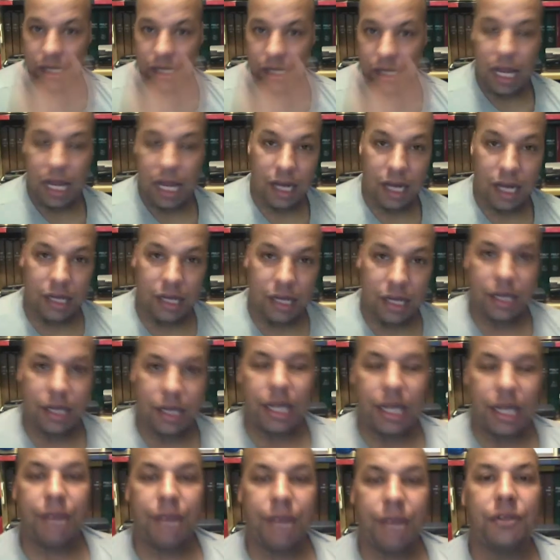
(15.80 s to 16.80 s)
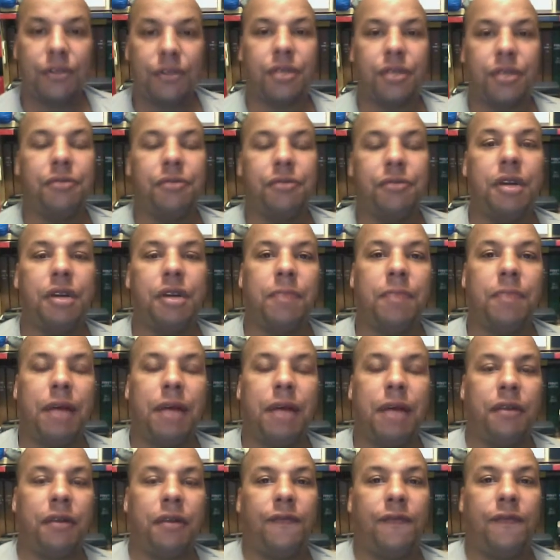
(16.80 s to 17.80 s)
And it was talking
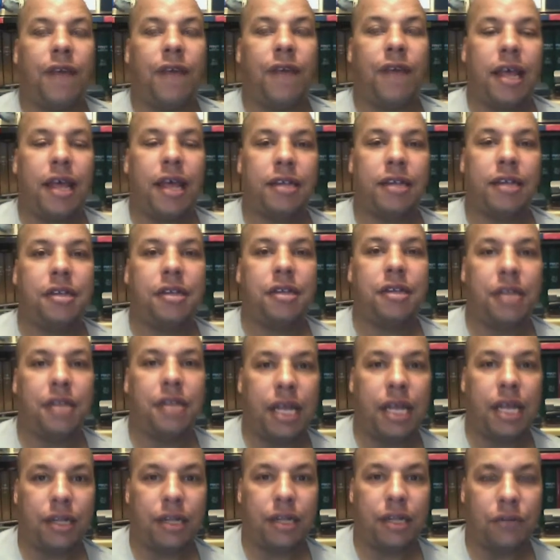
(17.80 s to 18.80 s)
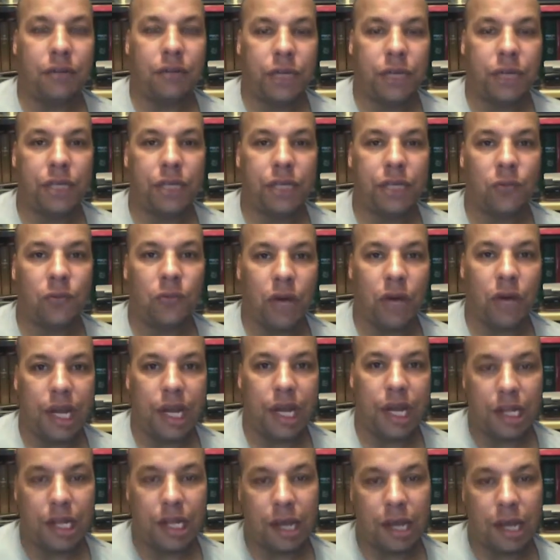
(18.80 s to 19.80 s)
about the fact that the reason why
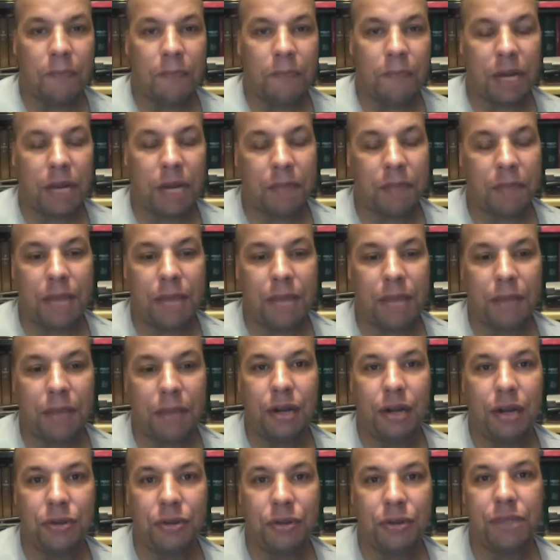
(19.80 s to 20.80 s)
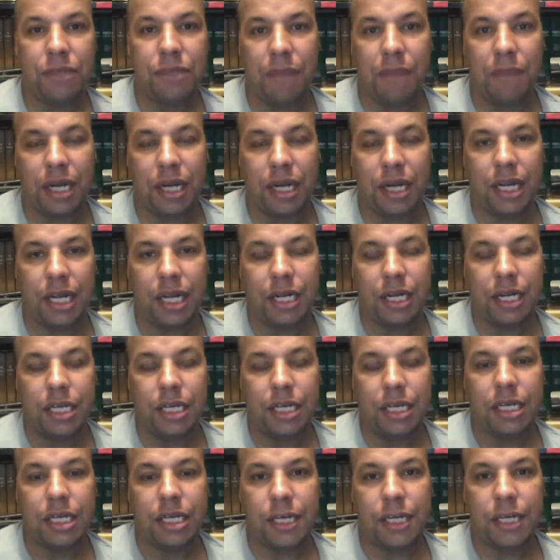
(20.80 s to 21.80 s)
the company may be losing money
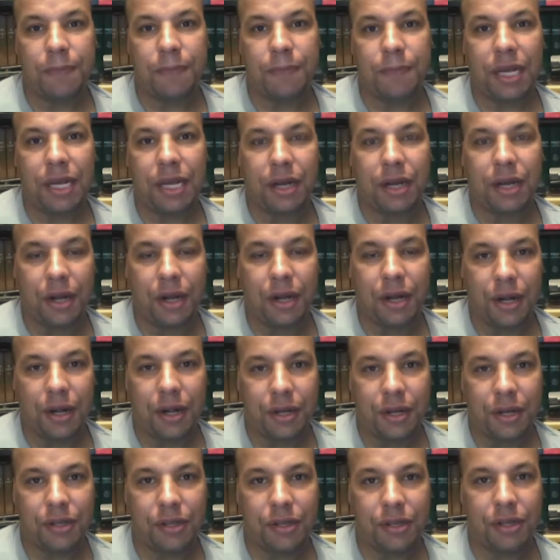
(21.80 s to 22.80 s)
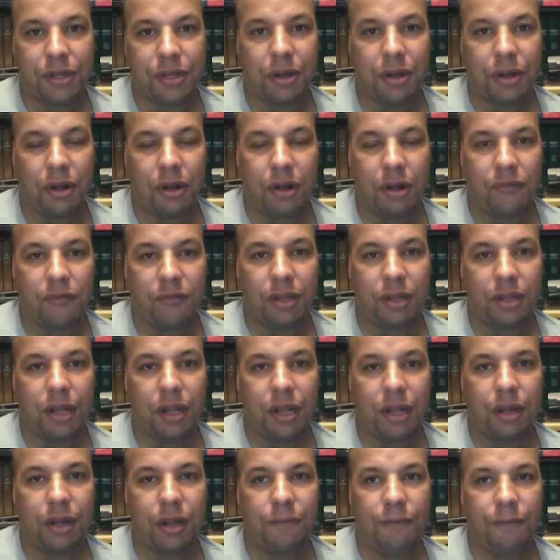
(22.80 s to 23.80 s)
is because of
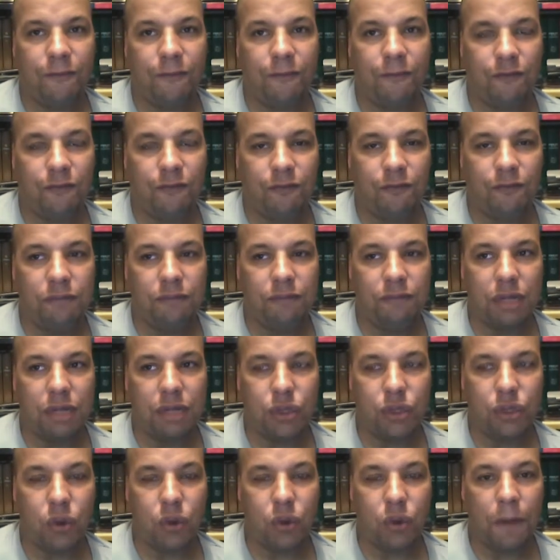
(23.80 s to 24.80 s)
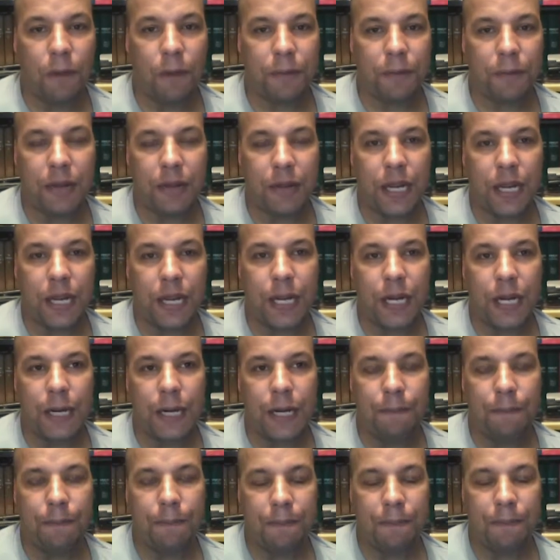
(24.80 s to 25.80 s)
the drop
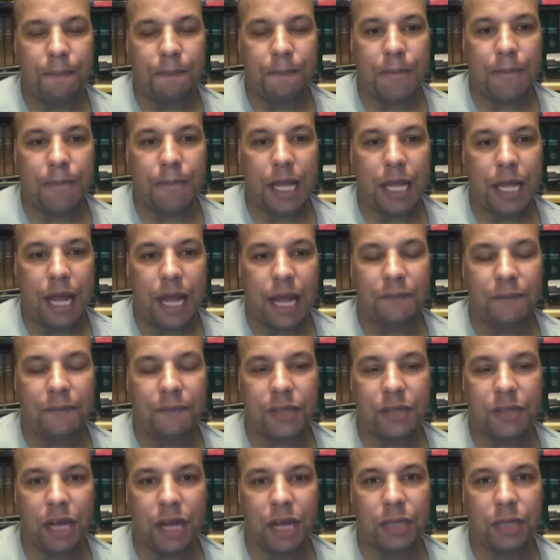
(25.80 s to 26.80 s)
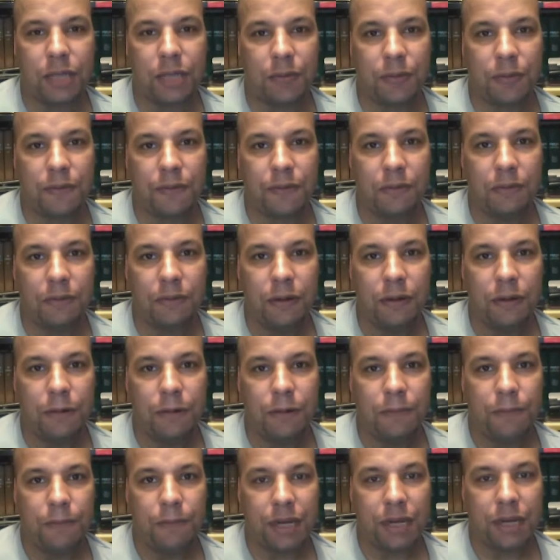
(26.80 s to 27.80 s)
in advertisement
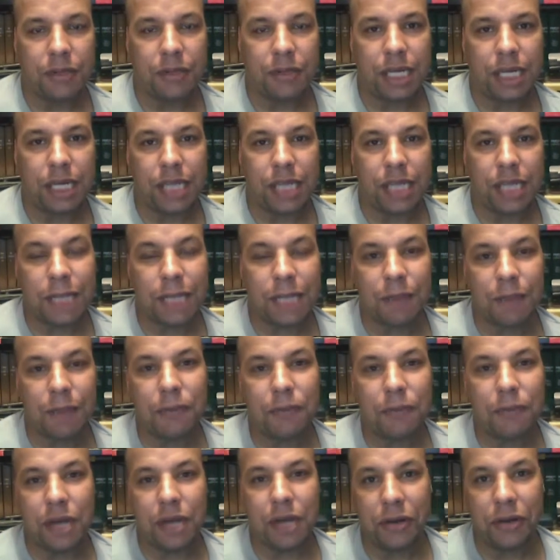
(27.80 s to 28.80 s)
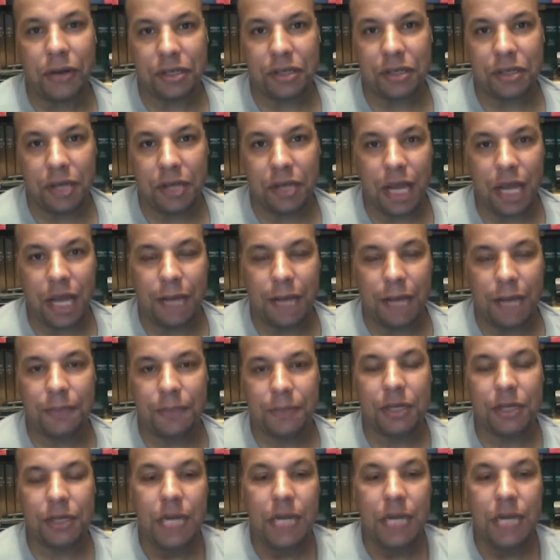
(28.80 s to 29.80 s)
because there's less people going to the games.